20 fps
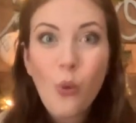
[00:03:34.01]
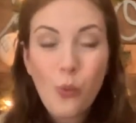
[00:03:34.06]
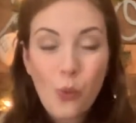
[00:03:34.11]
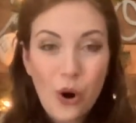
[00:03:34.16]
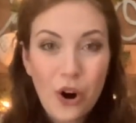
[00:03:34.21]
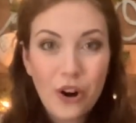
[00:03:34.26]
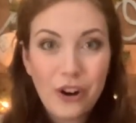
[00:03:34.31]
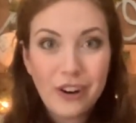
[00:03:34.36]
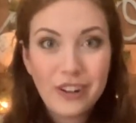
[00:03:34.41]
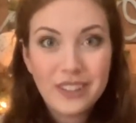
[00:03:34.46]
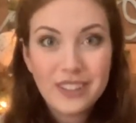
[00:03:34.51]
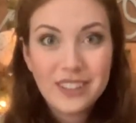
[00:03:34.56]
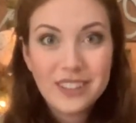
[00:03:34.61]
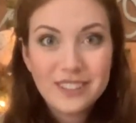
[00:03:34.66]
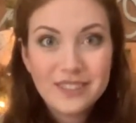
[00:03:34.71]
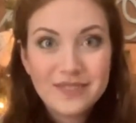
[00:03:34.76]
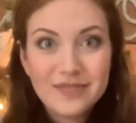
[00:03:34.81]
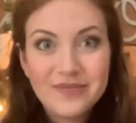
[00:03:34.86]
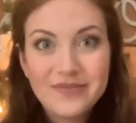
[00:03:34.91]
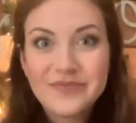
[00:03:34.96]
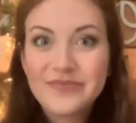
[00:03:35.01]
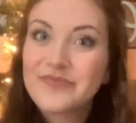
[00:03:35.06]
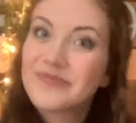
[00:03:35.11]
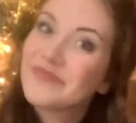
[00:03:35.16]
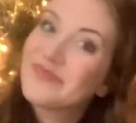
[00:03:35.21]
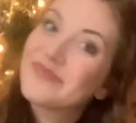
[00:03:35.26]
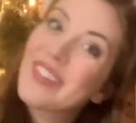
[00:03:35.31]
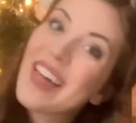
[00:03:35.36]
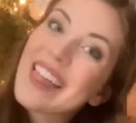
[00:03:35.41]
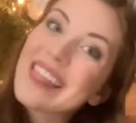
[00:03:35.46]
world?
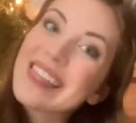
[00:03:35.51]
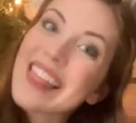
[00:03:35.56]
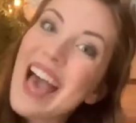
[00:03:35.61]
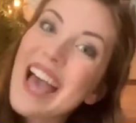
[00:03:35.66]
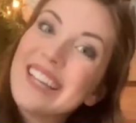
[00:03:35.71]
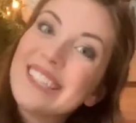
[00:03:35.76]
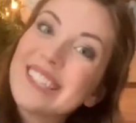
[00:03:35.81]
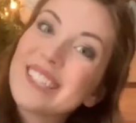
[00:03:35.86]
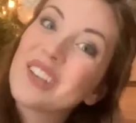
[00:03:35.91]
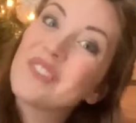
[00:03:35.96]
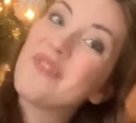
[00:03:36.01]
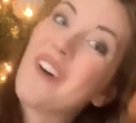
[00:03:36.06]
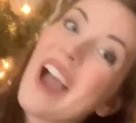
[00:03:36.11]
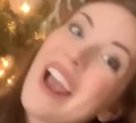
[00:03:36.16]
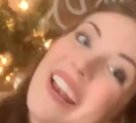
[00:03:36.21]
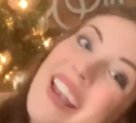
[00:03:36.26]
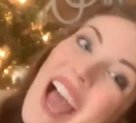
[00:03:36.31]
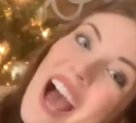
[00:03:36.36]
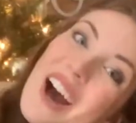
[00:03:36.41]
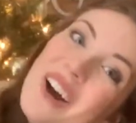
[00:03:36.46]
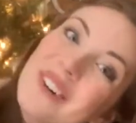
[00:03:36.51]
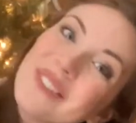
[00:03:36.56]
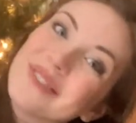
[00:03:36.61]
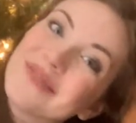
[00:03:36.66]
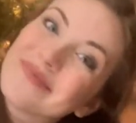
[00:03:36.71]
Let's find out.